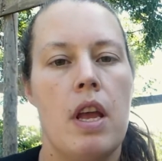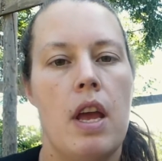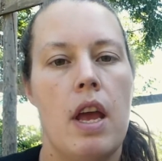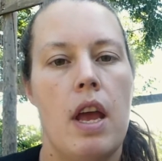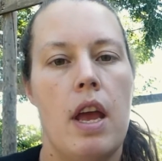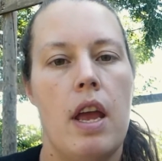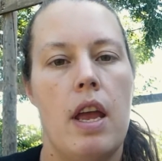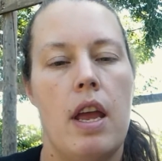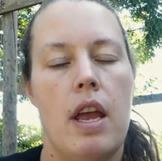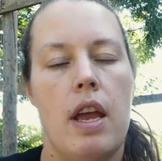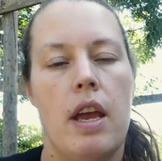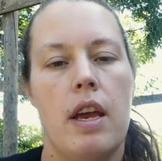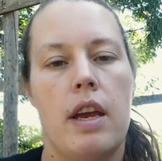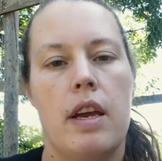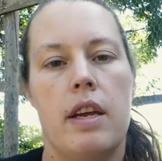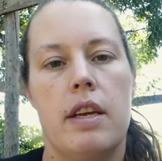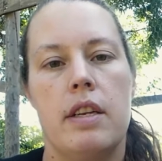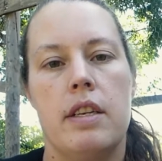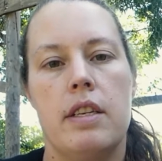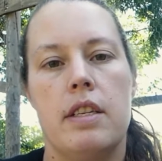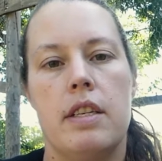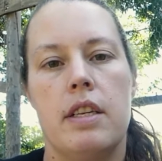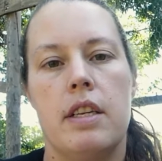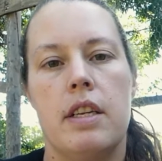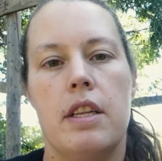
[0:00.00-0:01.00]

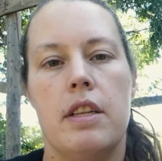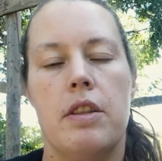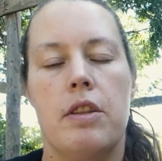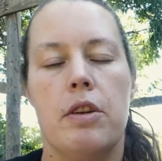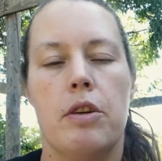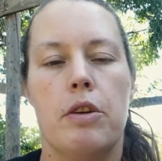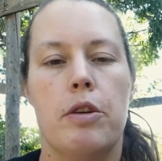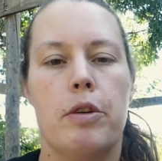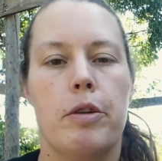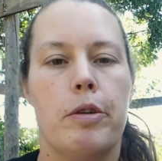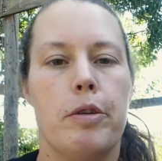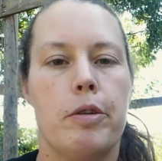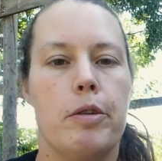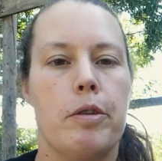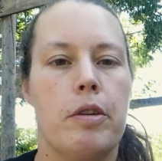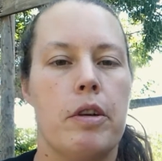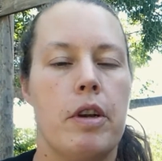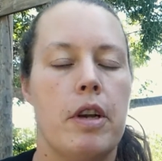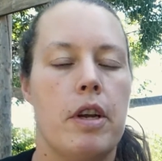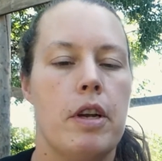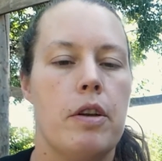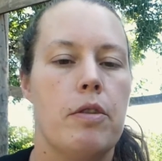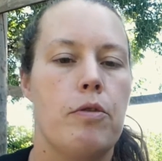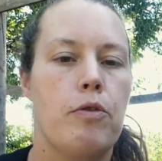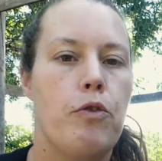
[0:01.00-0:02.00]
and they're
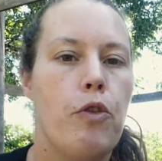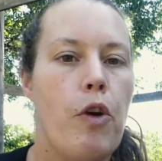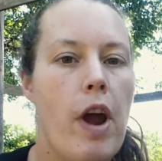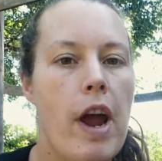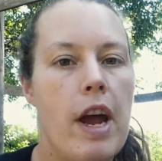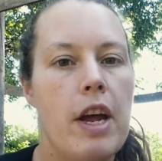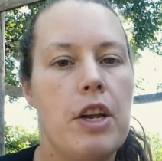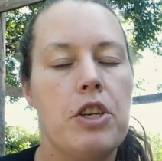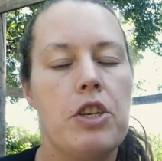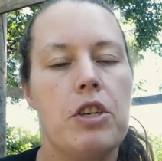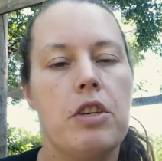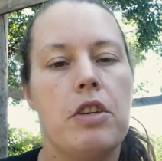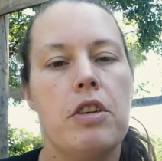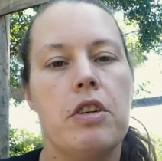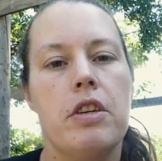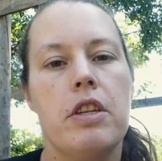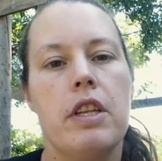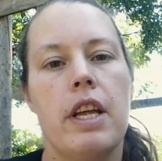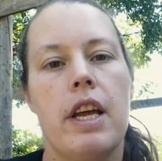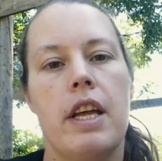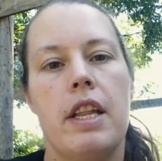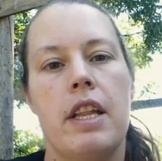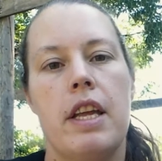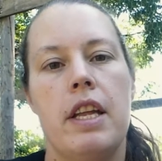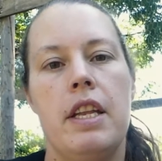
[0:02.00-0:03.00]
fragile
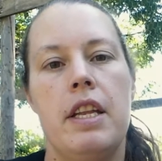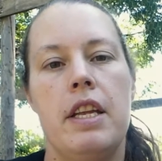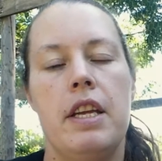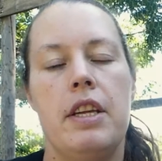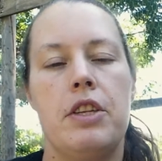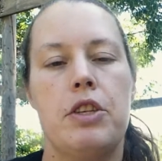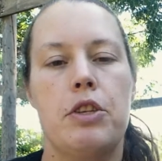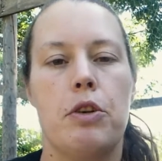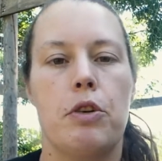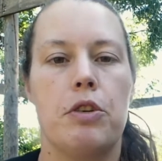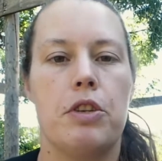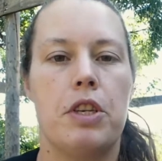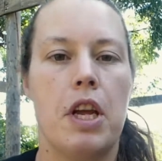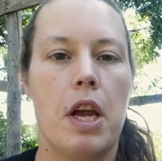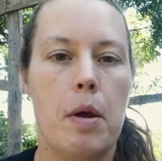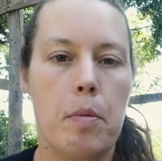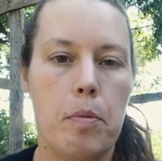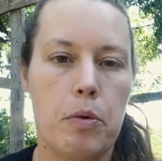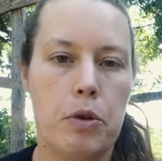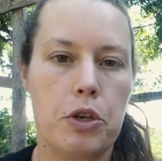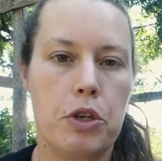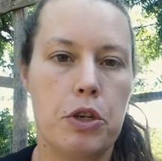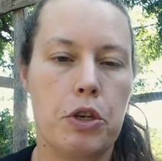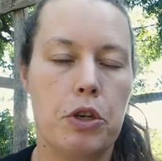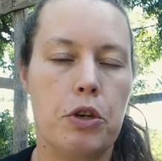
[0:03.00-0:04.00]
and they need certain
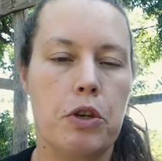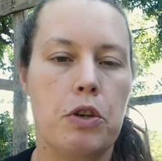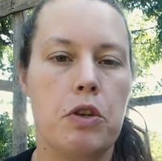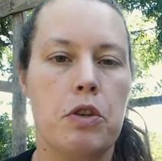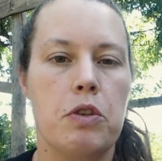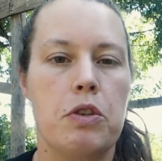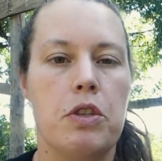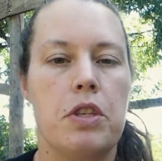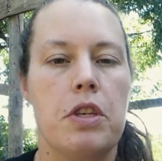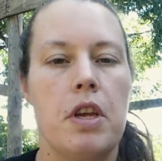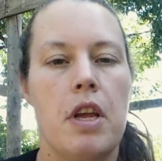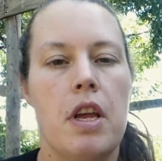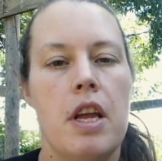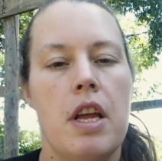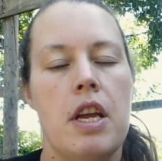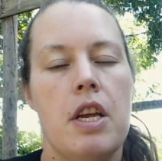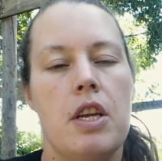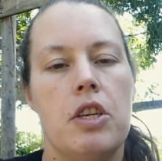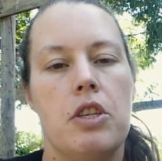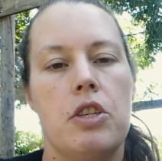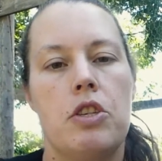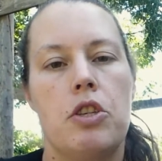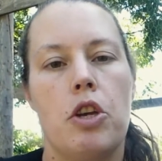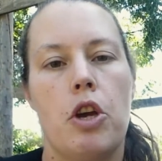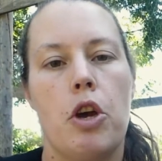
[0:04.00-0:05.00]
temperatures.
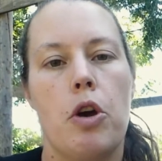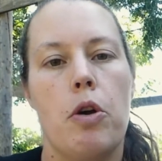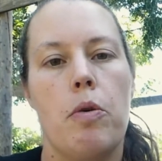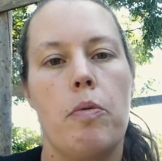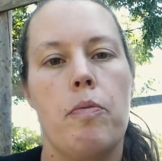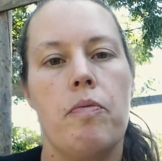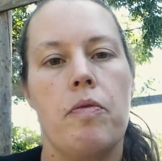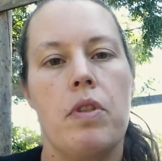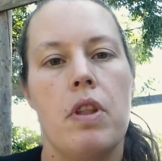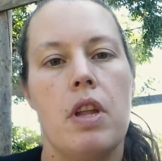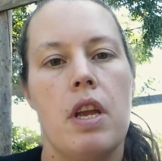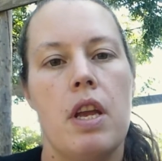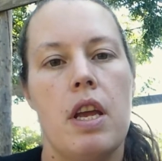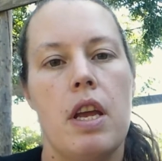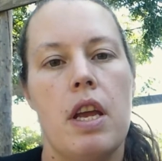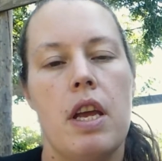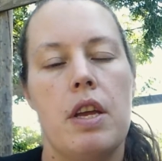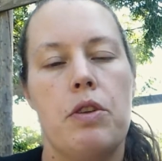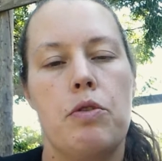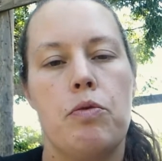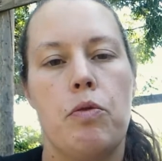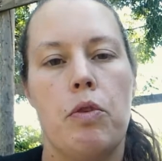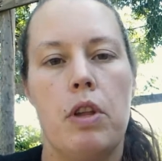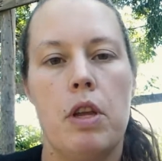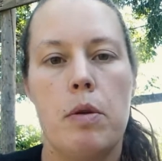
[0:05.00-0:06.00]
So
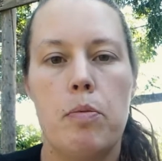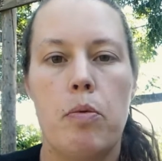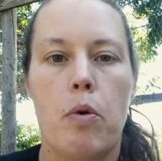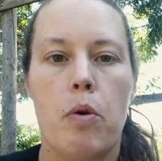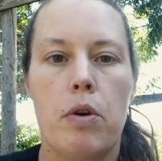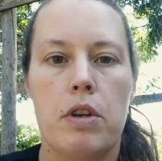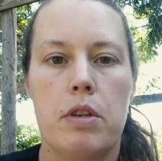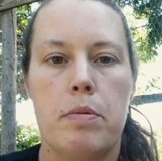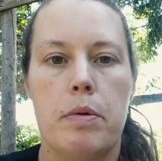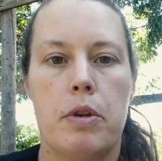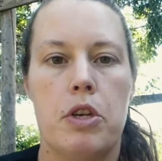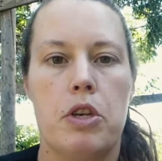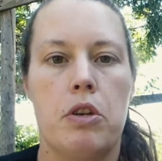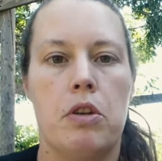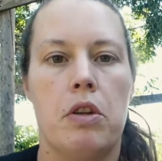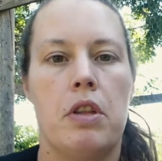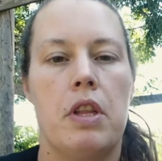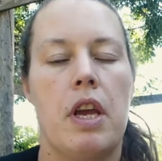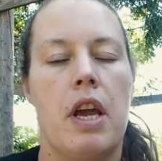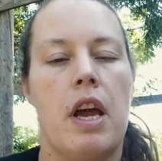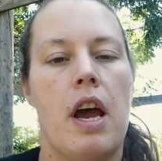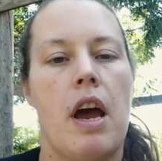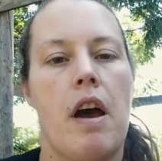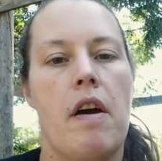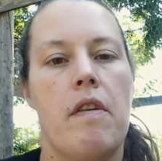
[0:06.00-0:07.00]
it's really important to make sure that
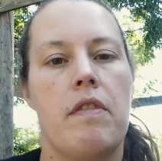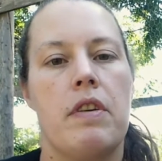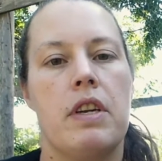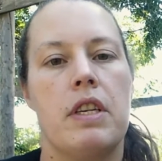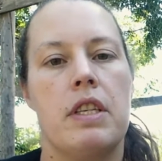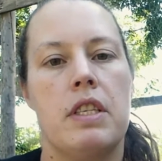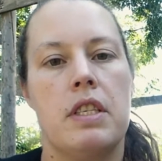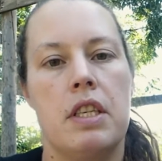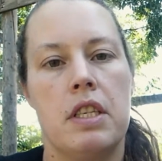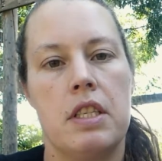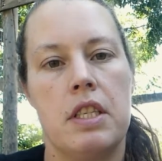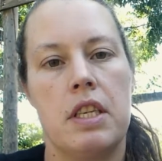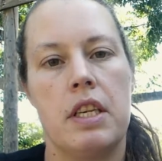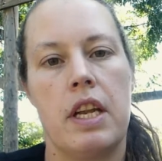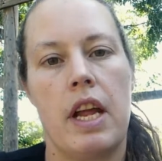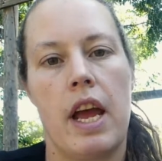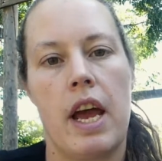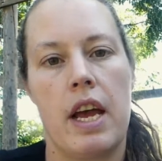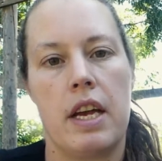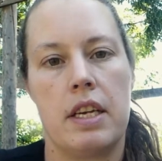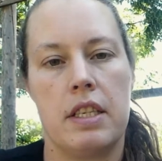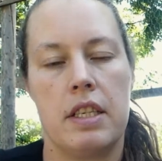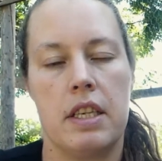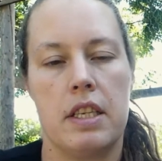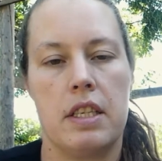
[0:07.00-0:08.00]
they have consistent
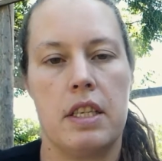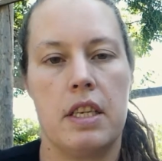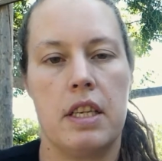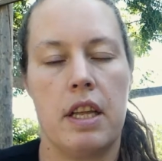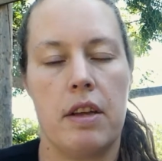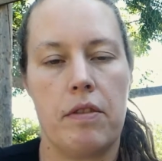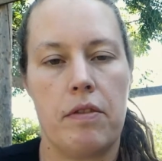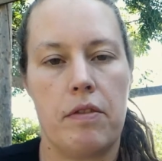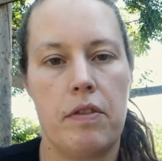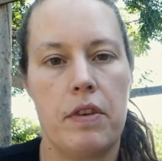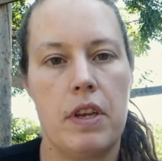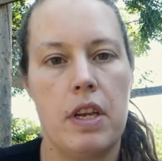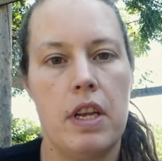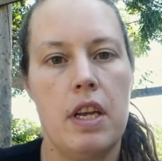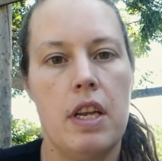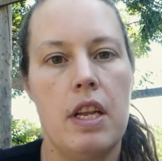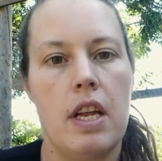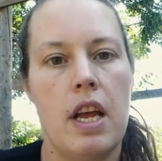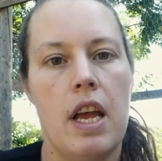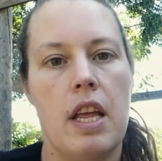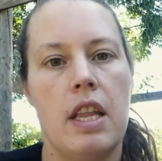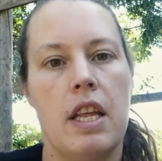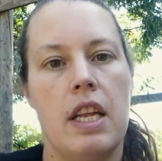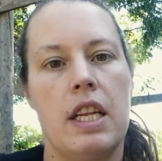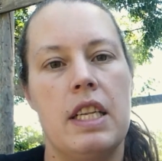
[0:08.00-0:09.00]
access to that feed
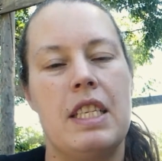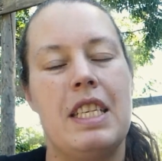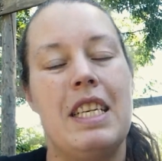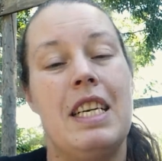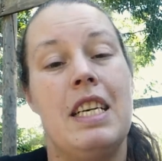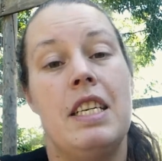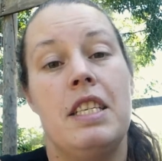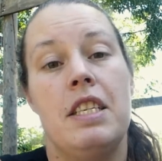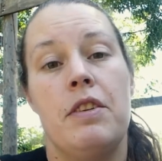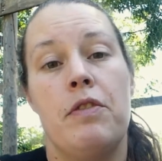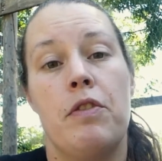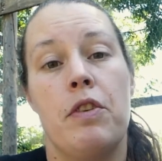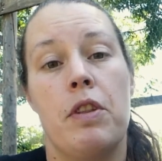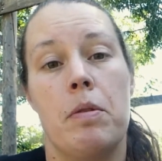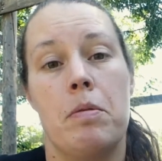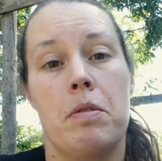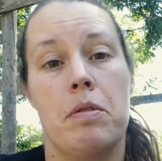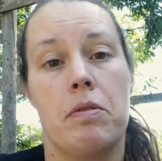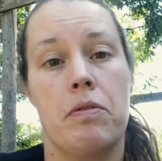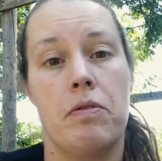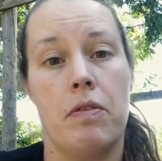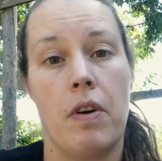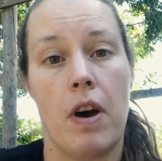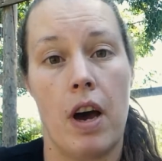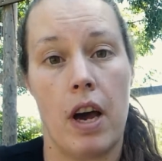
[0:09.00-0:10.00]
and that it's easy for them to
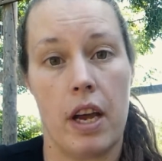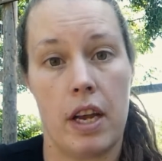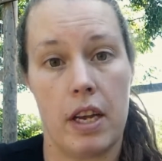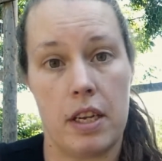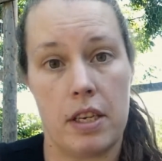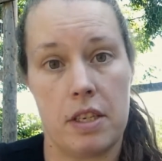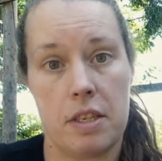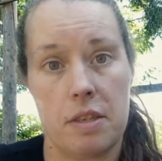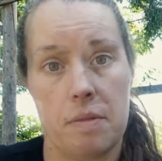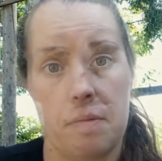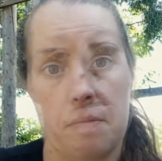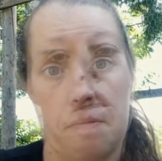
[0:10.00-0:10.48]
find.